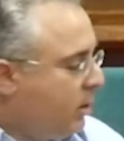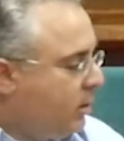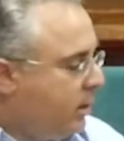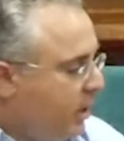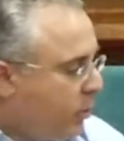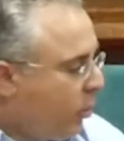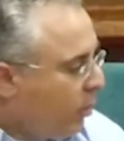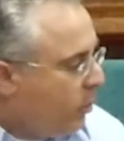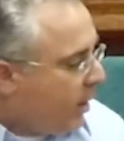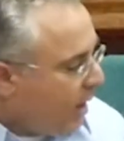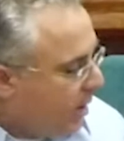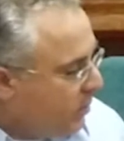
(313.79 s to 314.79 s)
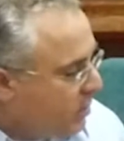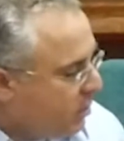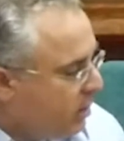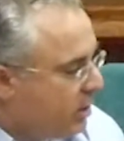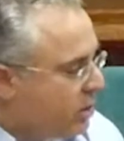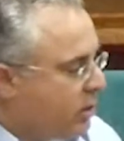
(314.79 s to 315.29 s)
network pipes
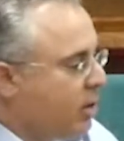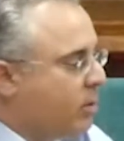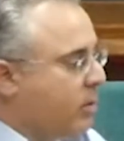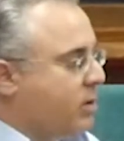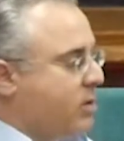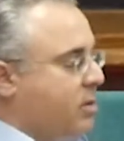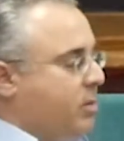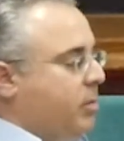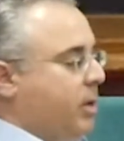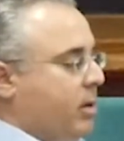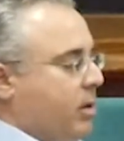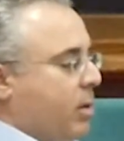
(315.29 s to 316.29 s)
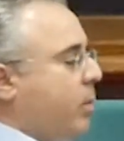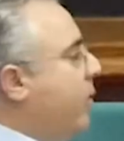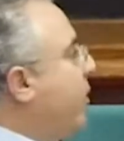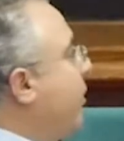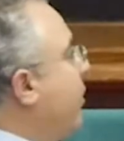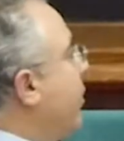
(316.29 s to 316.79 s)
on each nodes, but
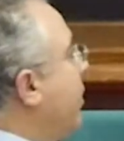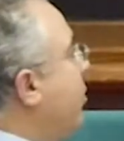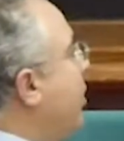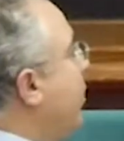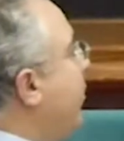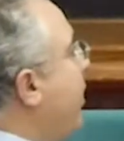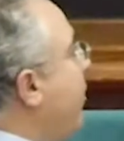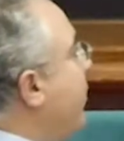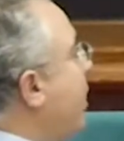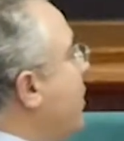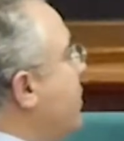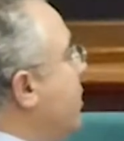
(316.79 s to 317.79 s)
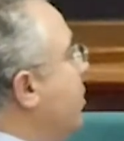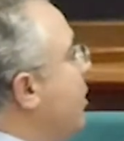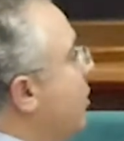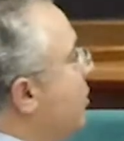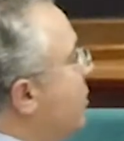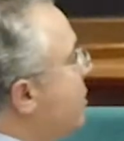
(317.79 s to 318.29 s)
with around 5,000
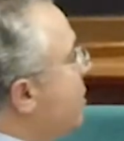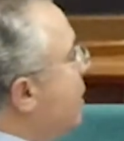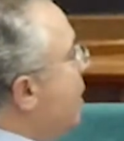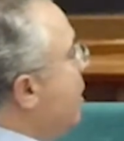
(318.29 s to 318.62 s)
nodes